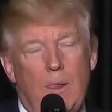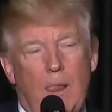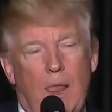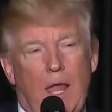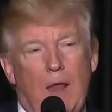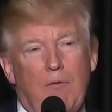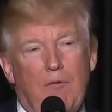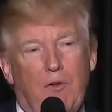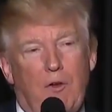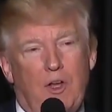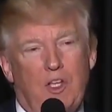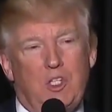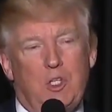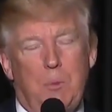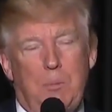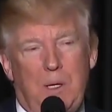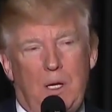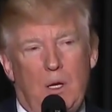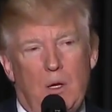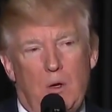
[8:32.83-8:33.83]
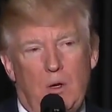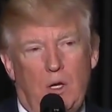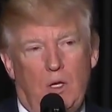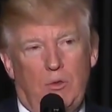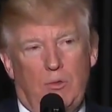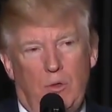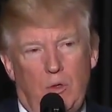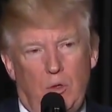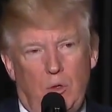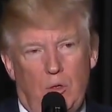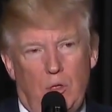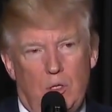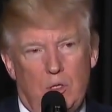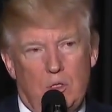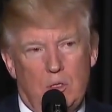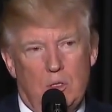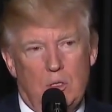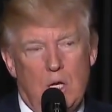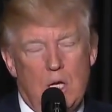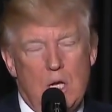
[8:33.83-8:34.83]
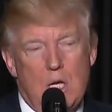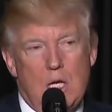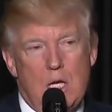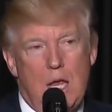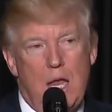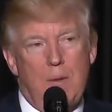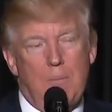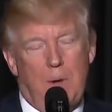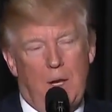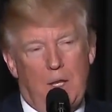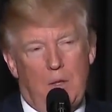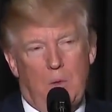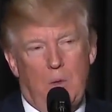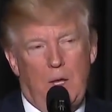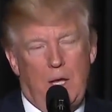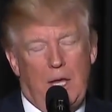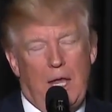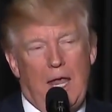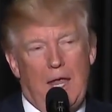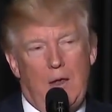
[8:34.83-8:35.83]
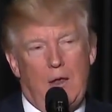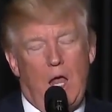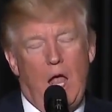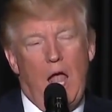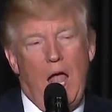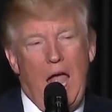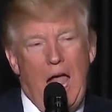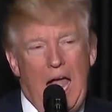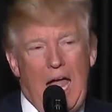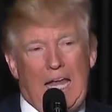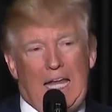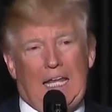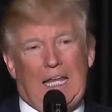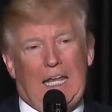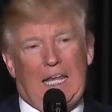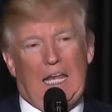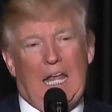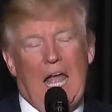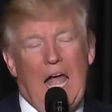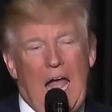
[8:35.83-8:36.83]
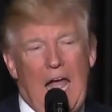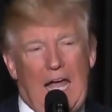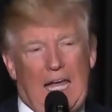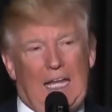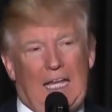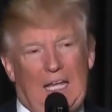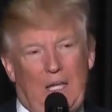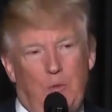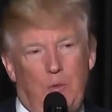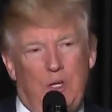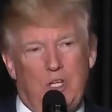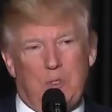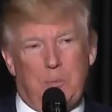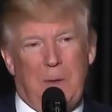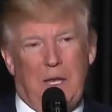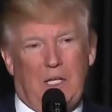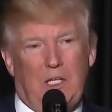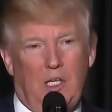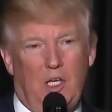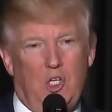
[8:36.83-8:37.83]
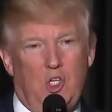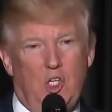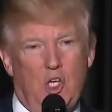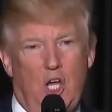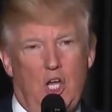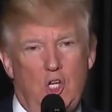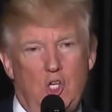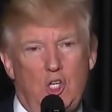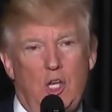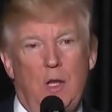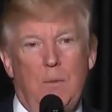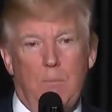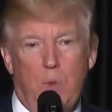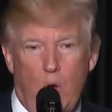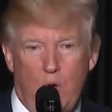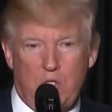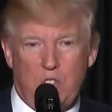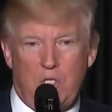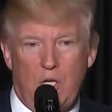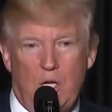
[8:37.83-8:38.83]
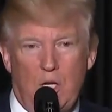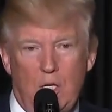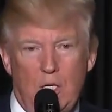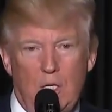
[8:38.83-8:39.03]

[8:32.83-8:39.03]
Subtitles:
And for us to be going through this, and by the way, a highly, highly respected judge in Boston